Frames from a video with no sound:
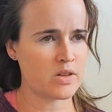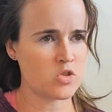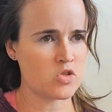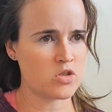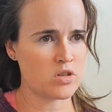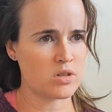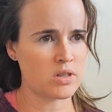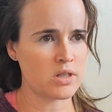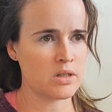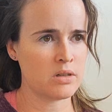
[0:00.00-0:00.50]

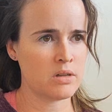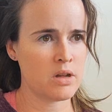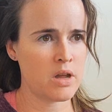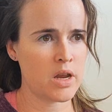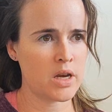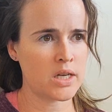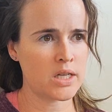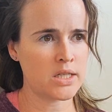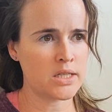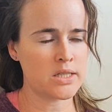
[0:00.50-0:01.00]
There's a little
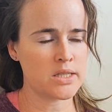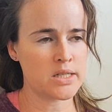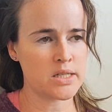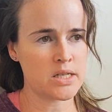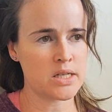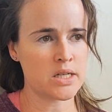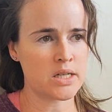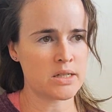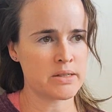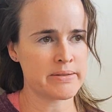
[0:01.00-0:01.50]

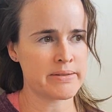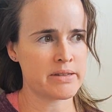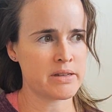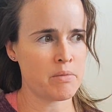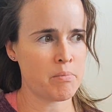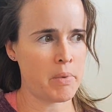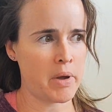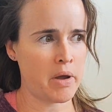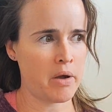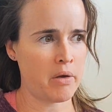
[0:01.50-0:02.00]
uneasiness
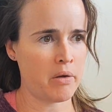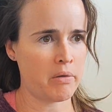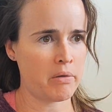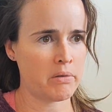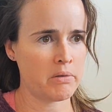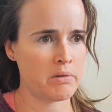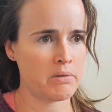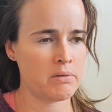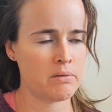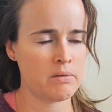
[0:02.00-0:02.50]
about,